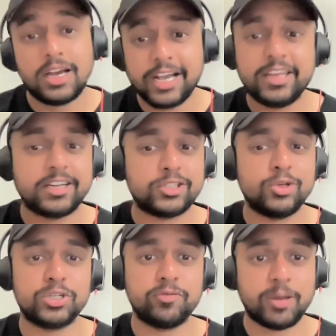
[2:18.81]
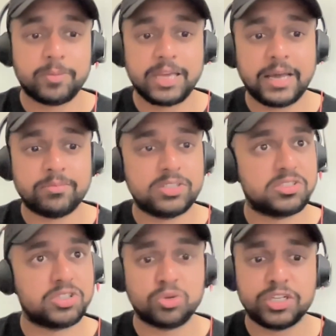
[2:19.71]
high resolution webcams,
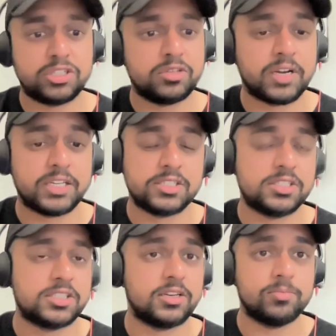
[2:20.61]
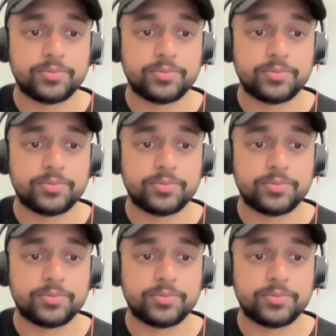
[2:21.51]
storage devices,